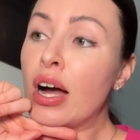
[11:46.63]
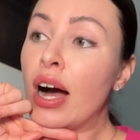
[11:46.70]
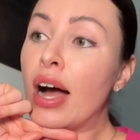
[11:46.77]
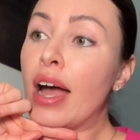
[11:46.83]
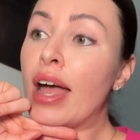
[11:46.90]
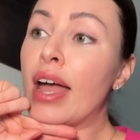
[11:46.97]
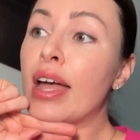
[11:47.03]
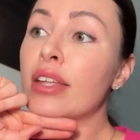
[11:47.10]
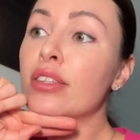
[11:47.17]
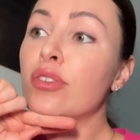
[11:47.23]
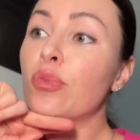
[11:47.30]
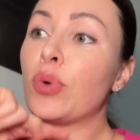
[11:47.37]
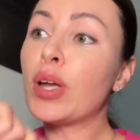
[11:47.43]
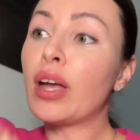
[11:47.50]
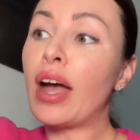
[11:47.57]
And
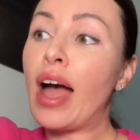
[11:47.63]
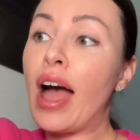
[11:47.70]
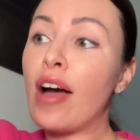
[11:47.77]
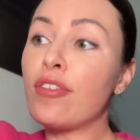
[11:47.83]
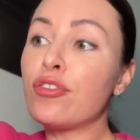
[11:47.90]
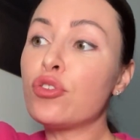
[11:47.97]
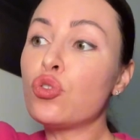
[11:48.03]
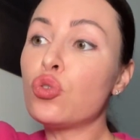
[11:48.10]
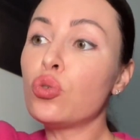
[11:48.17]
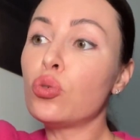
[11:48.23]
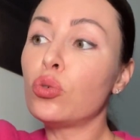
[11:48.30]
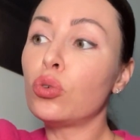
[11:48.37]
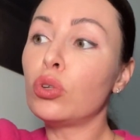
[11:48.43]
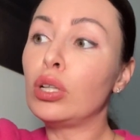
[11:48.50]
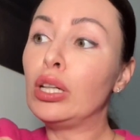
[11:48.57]
we have
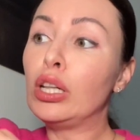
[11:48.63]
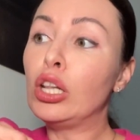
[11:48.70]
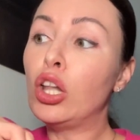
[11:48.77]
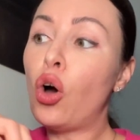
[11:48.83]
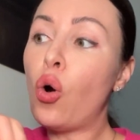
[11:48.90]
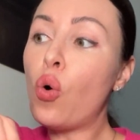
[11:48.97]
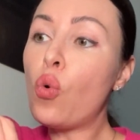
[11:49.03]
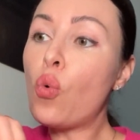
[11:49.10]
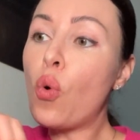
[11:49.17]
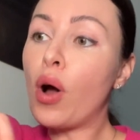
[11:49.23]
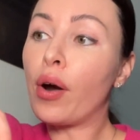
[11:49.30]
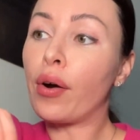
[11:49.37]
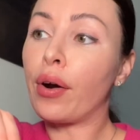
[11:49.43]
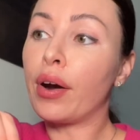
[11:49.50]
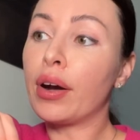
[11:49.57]
to
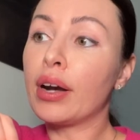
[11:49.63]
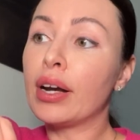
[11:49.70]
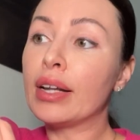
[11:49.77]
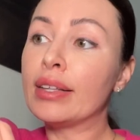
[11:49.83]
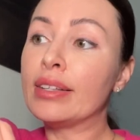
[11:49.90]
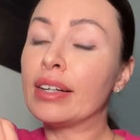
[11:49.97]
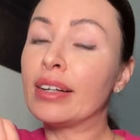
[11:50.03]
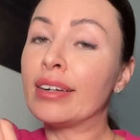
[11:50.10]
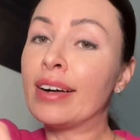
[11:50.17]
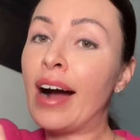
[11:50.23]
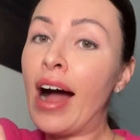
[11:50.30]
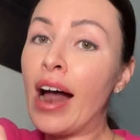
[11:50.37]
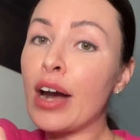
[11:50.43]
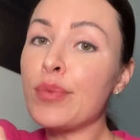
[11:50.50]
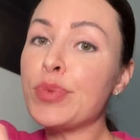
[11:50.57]
lower the
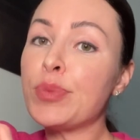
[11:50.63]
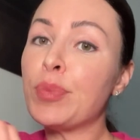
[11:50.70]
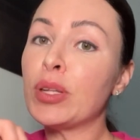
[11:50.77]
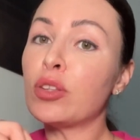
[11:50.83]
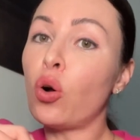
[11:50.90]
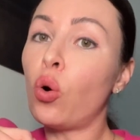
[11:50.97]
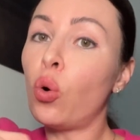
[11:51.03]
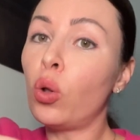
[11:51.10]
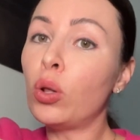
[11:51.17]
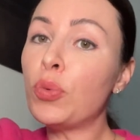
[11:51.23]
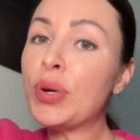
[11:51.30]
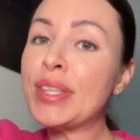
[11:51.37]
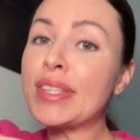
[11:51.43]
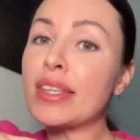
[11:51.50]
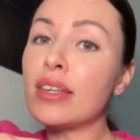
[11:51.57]
carbs, but
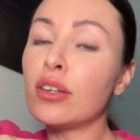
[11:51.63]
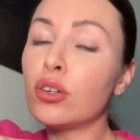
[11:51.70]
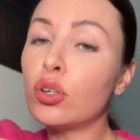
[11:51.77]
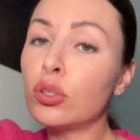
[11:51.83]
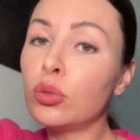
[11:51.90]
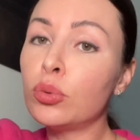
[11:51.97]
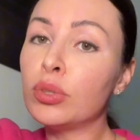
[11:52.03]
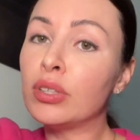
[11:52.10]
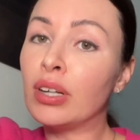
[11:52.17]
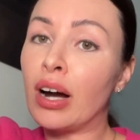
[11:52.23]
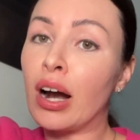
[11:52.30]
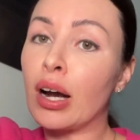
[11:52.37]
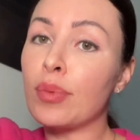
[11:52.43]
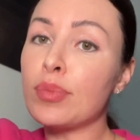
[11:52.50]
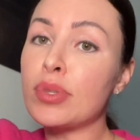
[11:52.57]
always include
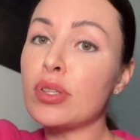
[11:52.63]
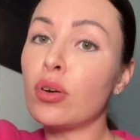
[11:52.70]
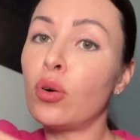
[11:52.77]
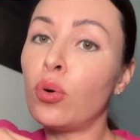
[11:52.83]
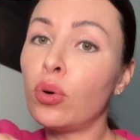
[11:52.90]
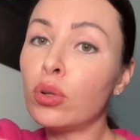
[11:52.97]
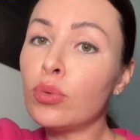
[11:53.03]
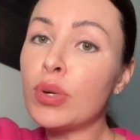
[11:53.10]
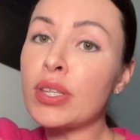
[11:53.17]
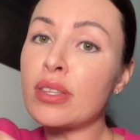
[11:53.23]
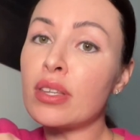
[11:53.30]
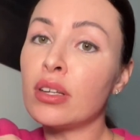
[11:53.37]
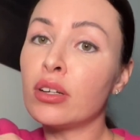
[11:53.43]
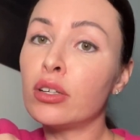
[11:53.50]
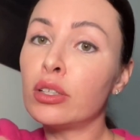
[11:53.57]
carbs.
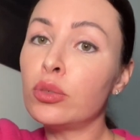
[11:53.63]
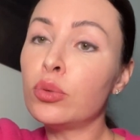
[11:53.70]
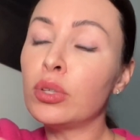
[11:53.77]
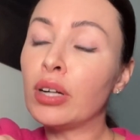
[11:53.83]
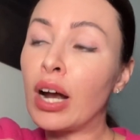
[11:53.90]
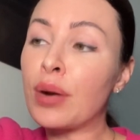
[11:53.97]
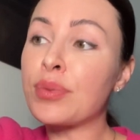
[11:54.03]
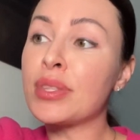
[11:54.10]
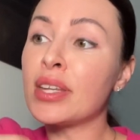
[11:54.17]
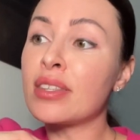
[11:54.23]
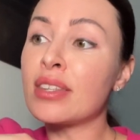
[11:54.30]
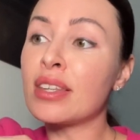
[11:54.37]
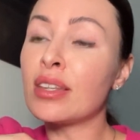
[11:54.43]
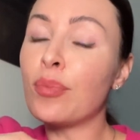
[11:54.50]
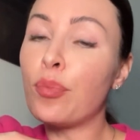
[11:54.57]

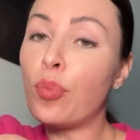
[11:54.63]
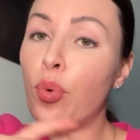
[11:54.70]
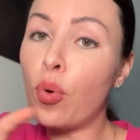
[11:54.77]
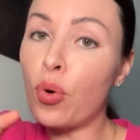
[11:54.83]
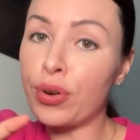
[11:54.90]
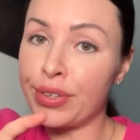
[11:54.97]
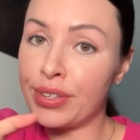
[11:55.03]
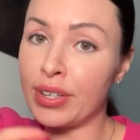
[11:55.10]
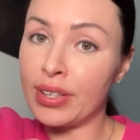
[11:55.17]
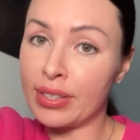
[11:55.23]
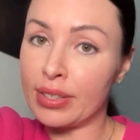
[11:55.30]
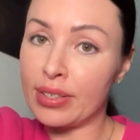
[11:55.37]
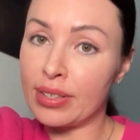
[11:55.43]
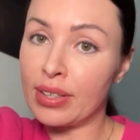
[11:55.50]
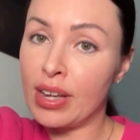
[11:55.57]
That's an
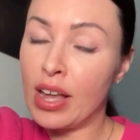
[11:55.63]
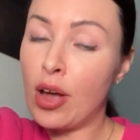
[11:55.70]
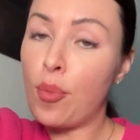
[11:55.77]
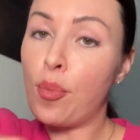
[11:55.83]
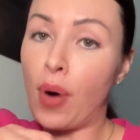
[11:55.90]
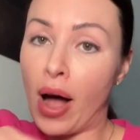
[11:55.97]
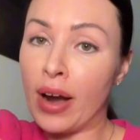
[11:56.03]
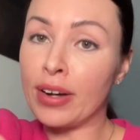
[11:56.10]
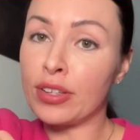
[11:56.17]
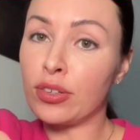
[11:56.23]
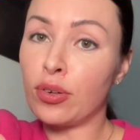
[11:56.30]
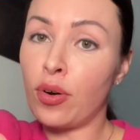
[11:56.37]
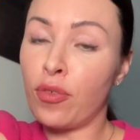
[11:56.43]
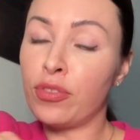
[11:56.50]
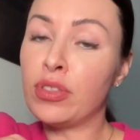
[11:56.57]
important part
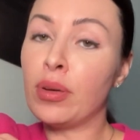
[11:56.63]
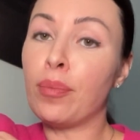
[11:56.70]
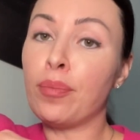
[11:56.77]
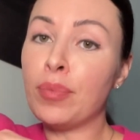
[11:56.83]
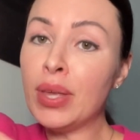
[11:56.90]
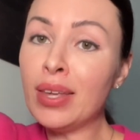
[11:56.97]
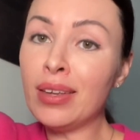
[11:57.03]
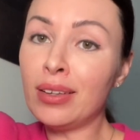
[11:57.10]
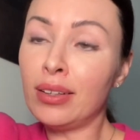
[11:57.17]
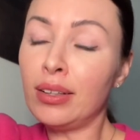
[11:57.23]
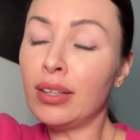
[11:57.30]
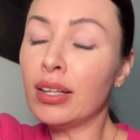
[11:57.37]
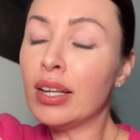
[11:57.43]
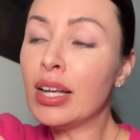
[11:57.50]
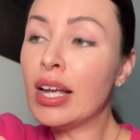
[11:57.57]
of the
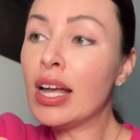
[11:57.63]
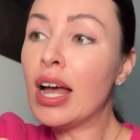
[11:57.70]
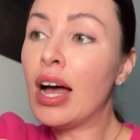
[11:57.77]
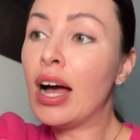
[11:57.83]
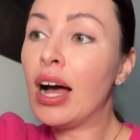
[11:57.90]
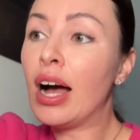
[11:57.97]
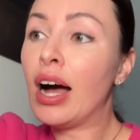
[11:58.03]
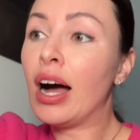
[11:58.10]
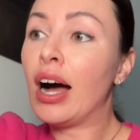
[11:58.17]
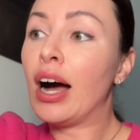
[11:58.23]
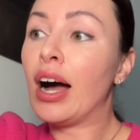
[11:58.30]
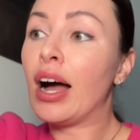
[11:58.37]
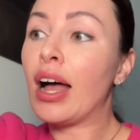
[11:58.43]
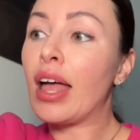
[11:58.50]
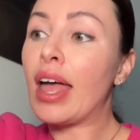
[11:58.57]
meal.
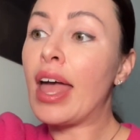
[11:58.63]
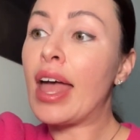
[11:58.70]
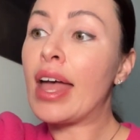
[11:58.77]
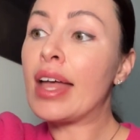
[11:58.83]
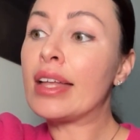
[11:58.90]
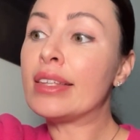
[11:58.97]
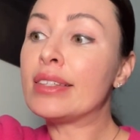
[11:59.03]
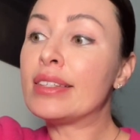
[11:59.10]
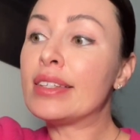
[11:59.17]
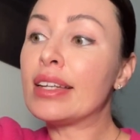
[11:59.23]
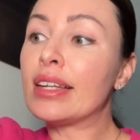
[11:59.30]
And